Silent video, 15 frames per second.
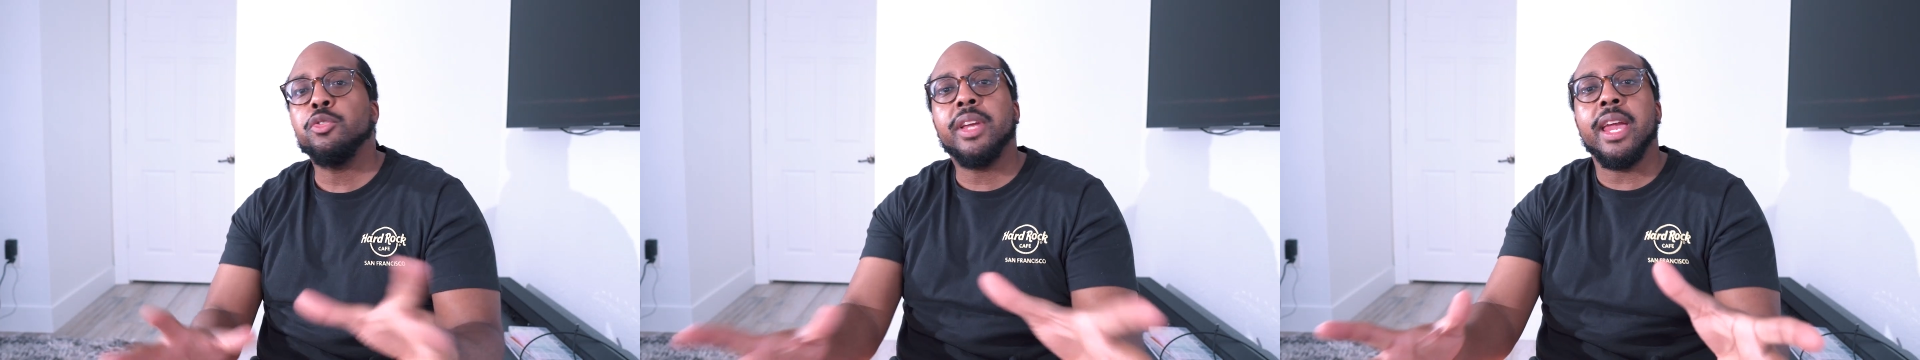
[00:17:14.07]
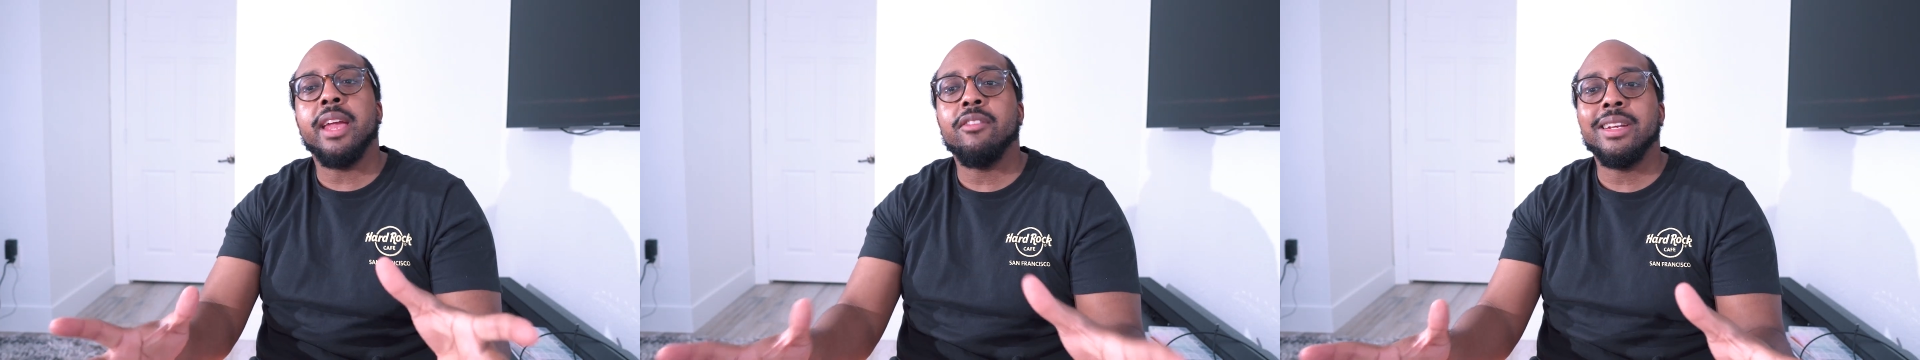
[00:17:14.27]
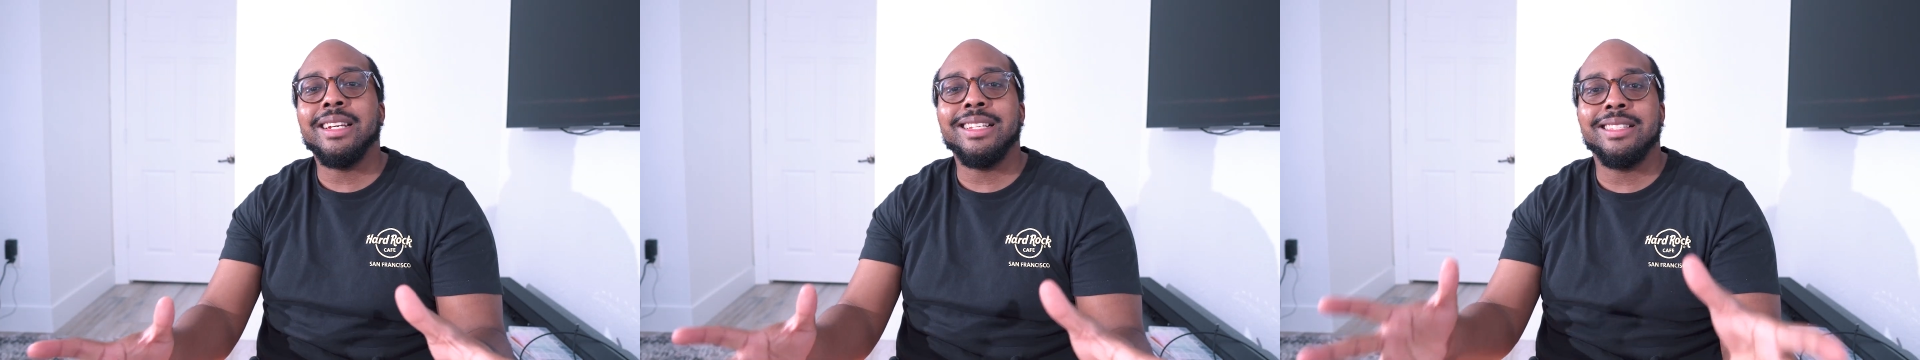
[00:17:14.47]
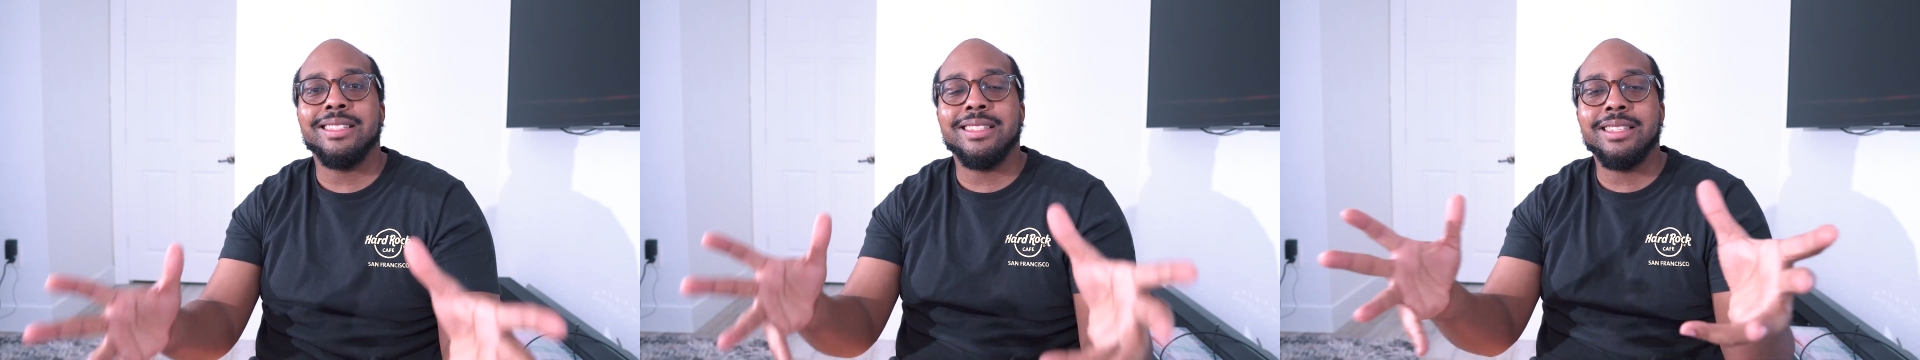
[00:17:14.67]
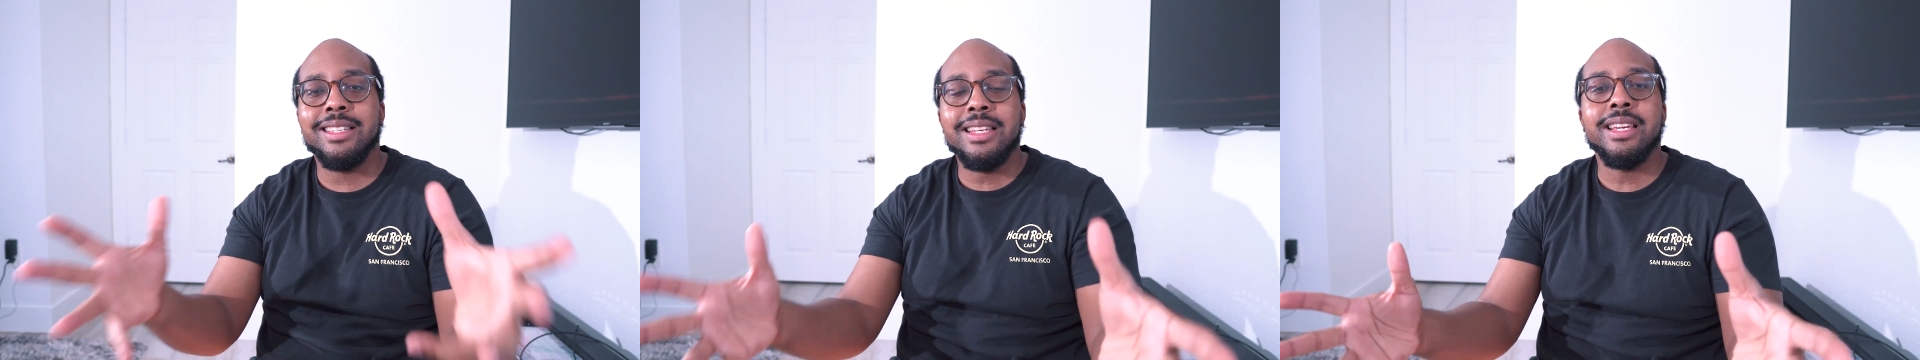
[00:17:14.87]
you can't really
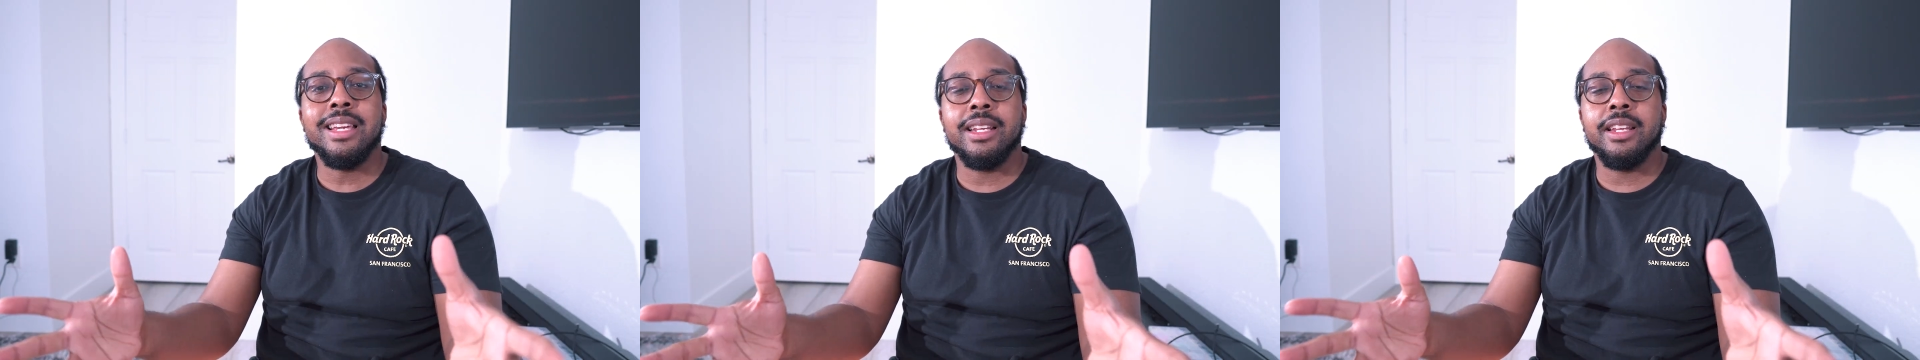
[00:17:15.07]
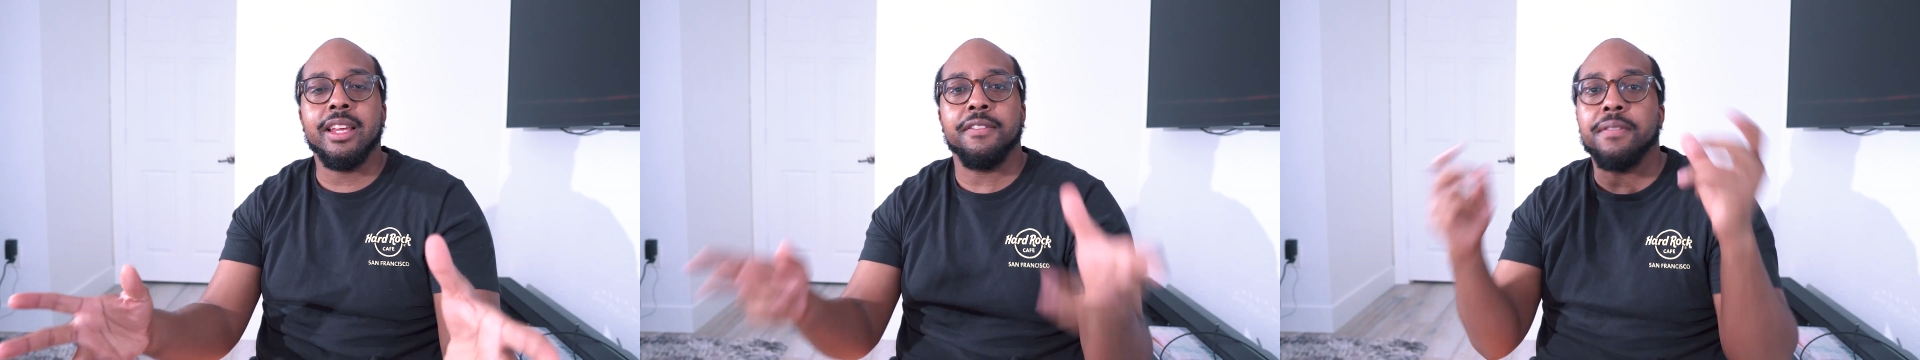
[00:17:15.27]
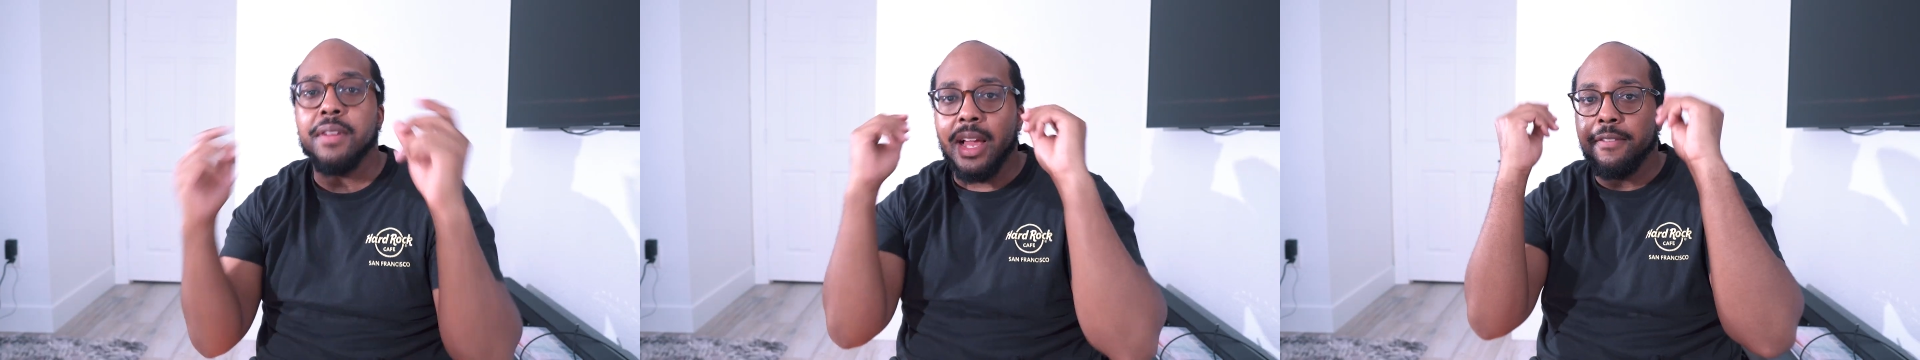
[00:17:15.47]
see it.